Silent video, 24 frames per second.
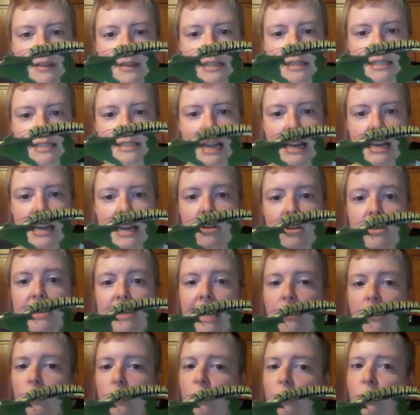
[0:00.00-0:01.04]
this guy here is
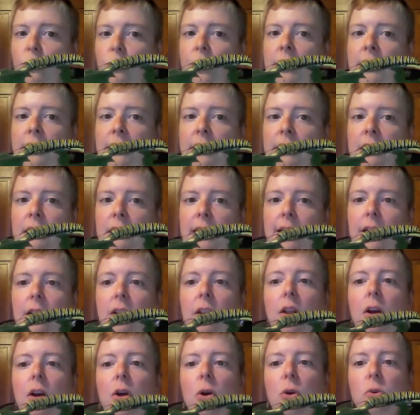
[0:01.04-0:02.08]
getting really
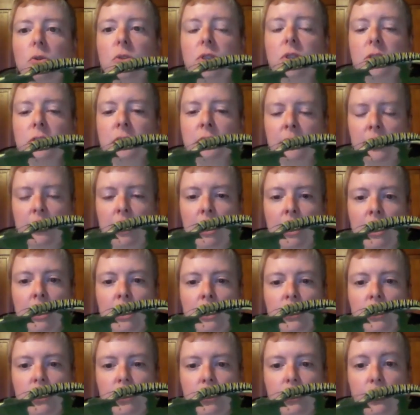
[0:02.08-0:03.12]
close
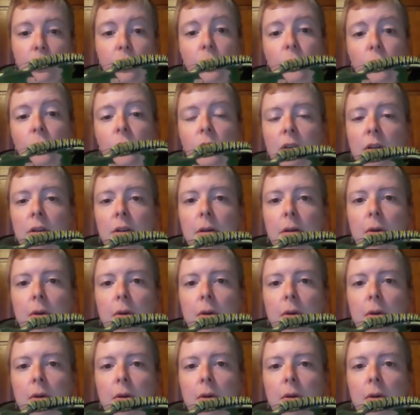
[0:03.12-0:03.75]
to